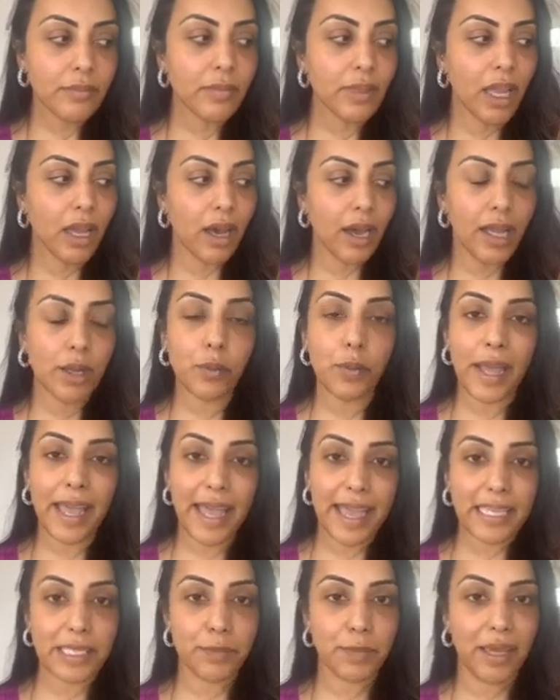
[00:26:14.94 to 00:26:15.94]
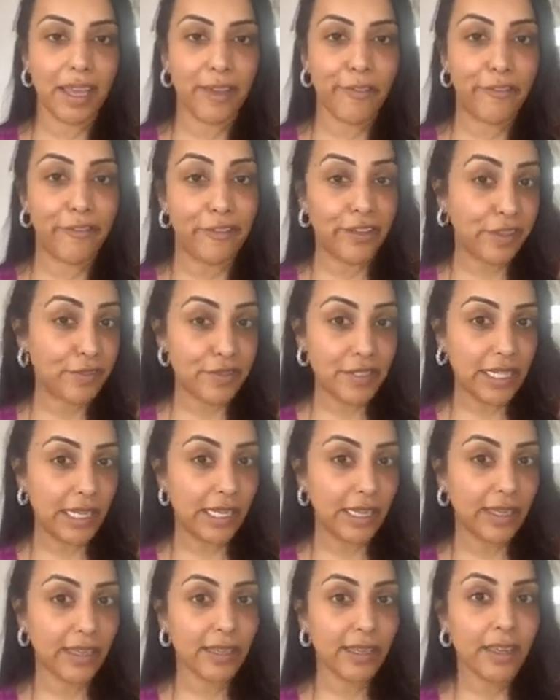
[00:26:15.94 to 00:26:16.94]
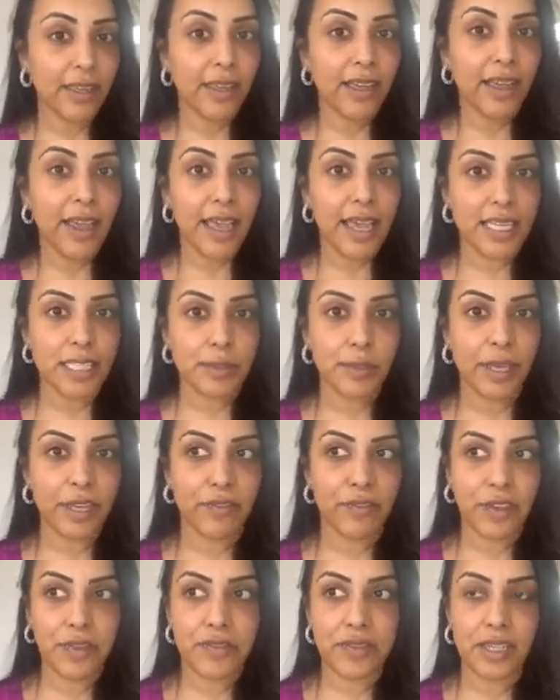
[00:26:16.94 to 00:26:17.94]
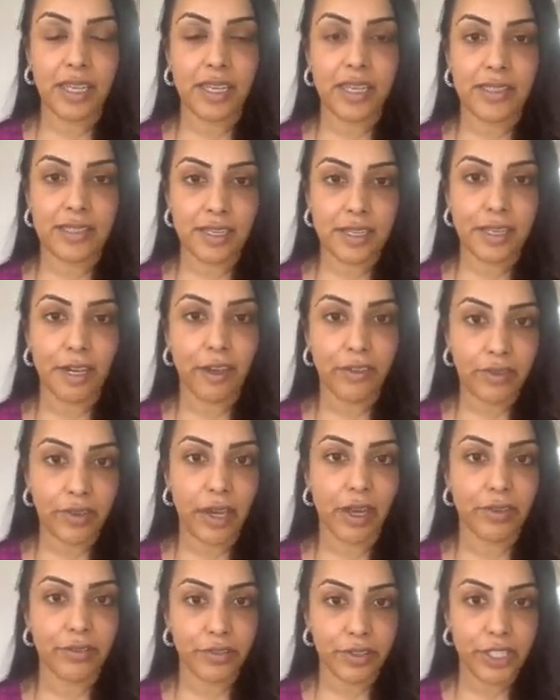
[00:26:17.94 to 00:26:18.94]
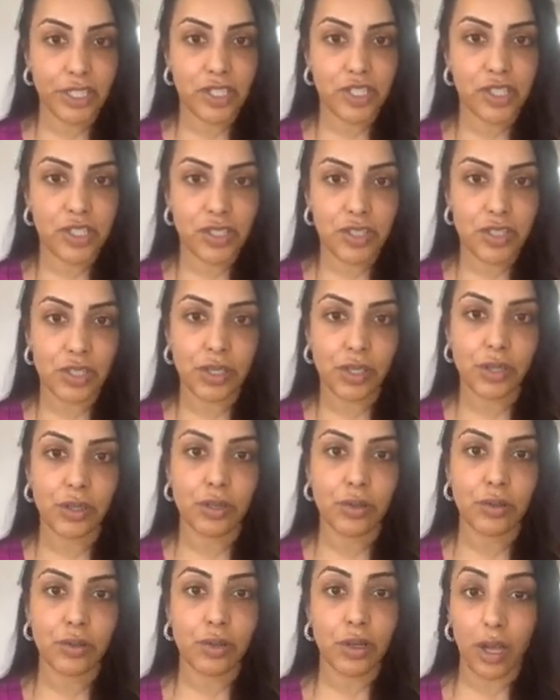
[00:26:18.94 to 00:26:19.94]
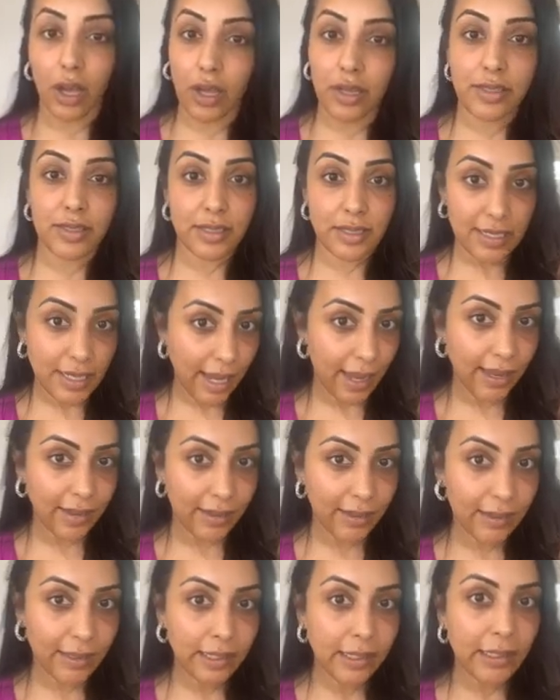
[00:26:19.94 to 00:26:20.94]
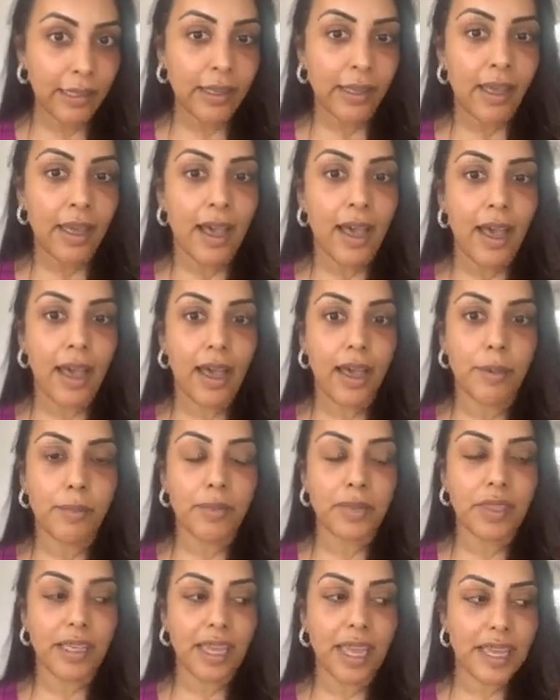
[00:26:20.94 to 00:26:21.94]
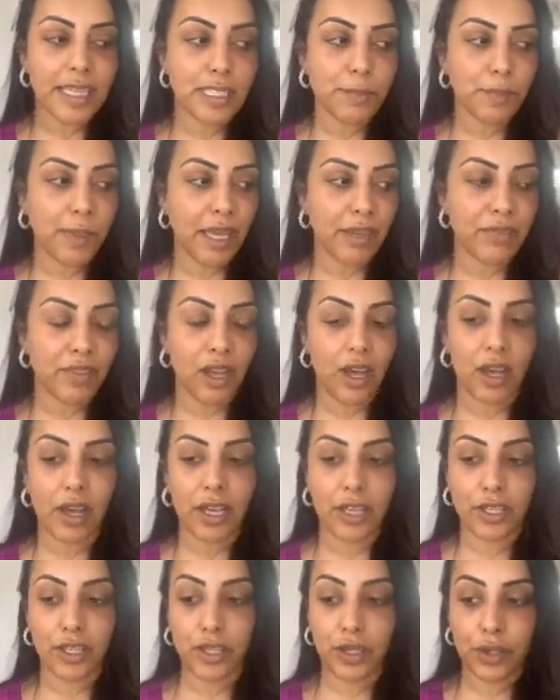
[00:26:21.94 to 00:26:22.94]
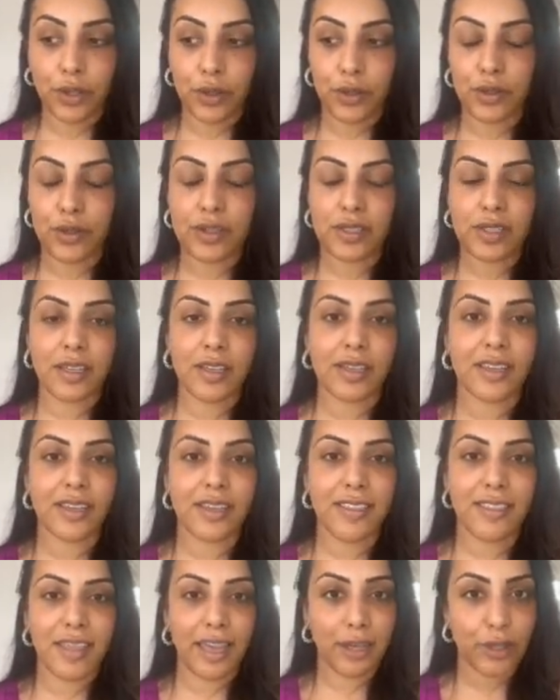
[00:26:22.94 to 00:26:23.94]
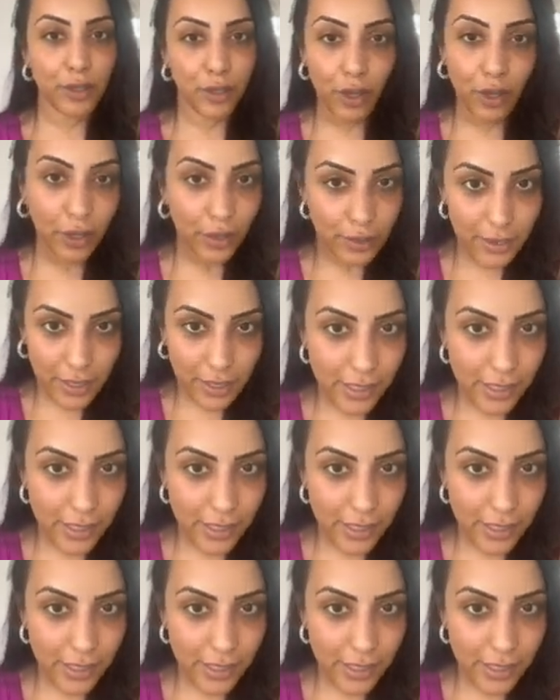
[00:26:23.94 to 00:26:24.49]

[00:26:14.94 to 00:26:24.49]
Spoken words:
I wear SPF 50. SPF 50 is enough coverage to last the day. The SPF that I use, thank God,